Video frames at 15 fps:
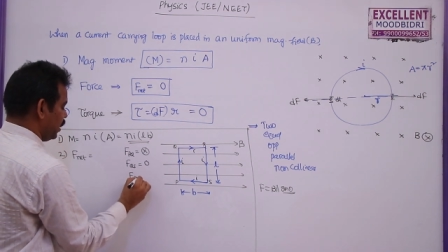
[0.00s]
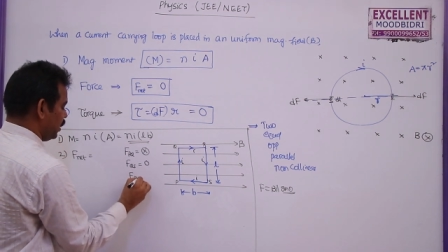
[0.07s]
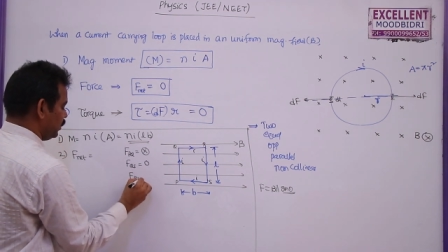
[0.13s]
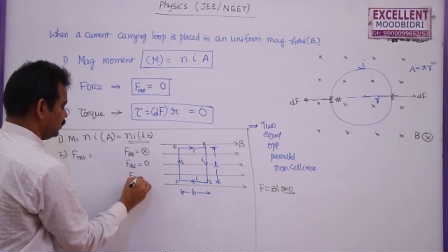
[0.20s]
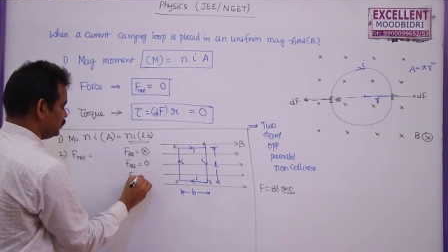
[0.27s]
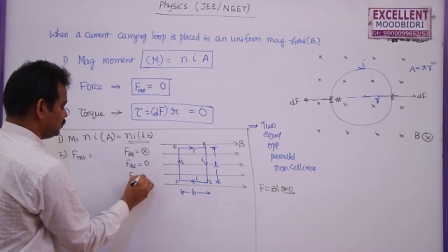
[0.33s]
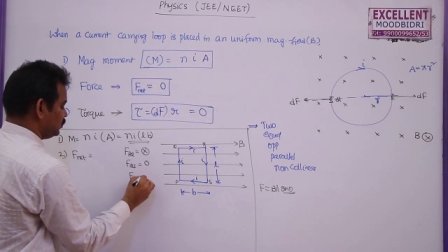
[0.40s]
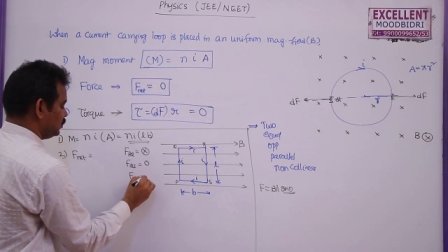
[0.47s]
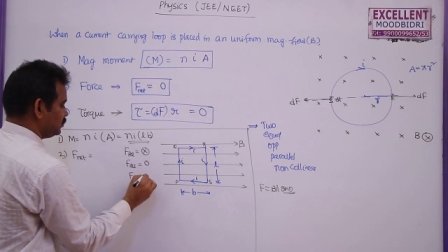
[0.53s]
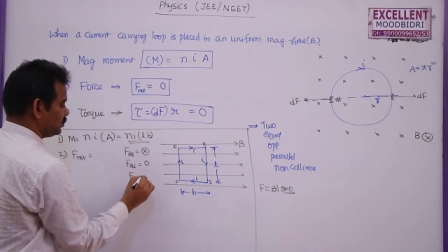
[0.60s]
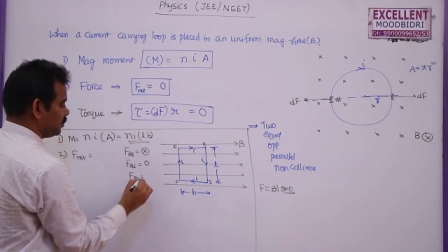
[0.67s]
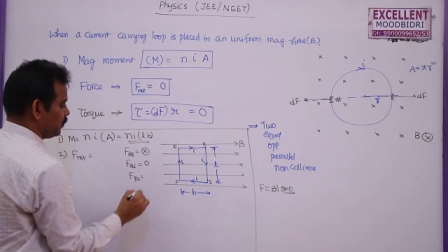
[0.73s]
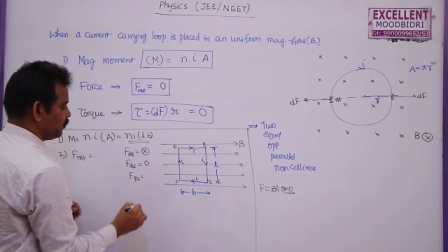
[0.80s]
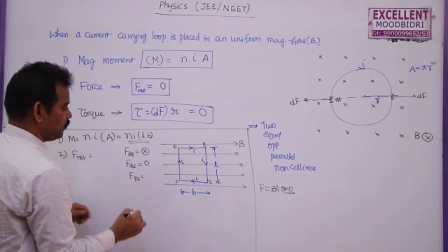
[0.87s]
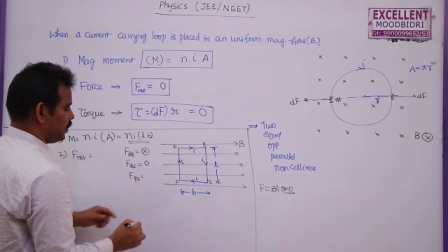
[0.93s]
RS is
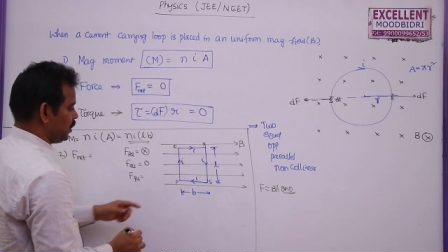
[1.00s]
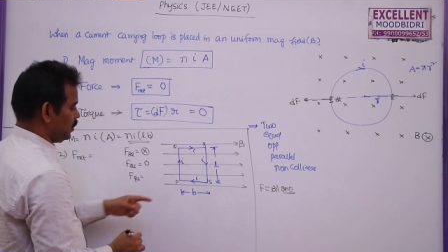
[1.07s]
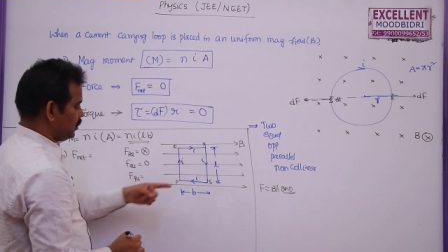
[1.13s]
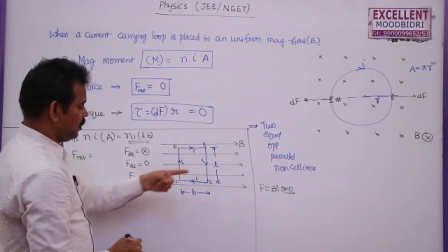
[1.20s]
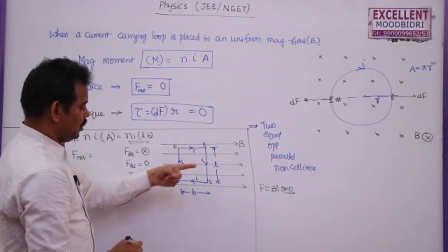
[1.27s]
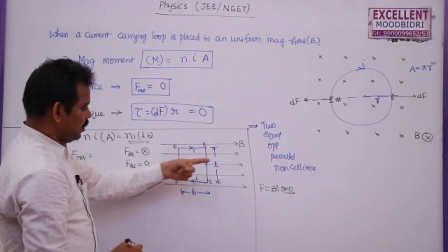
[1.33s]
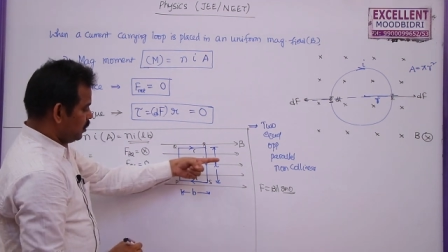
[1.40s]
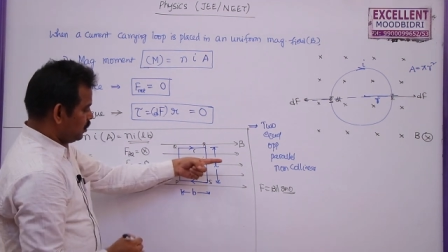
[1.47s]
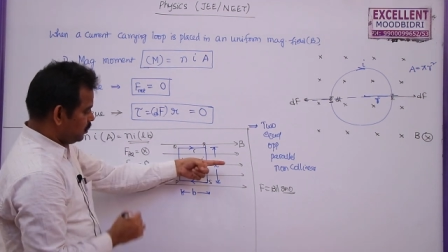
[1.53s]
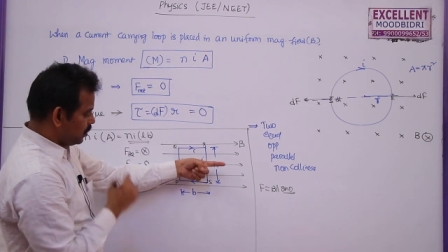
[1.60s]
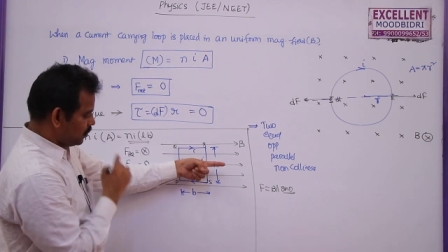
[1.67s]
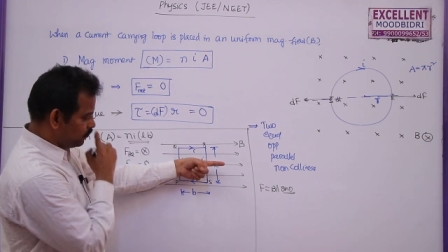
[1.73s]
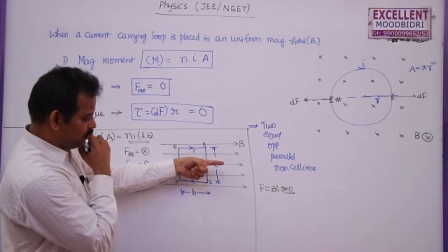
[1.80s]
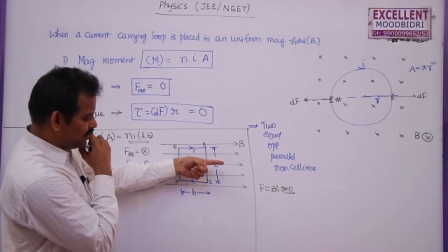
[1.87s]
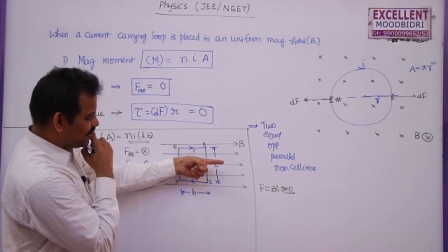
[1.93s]
given by
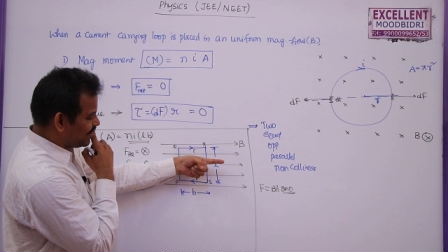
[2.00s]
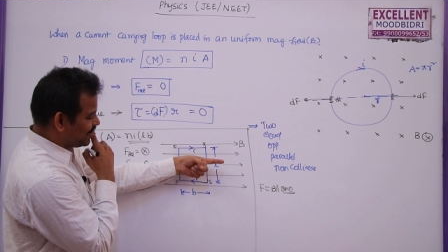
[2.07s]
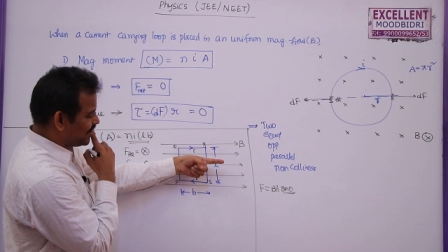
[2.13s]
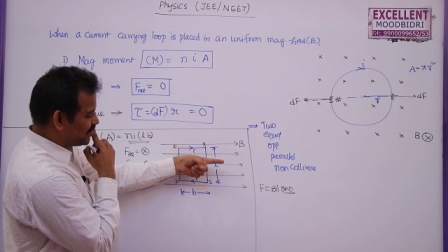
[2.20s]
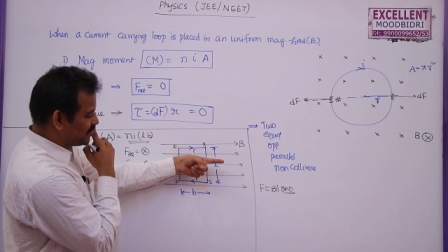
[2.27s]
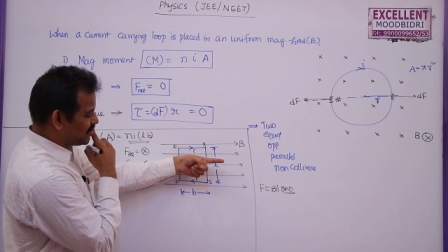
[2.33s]
here field is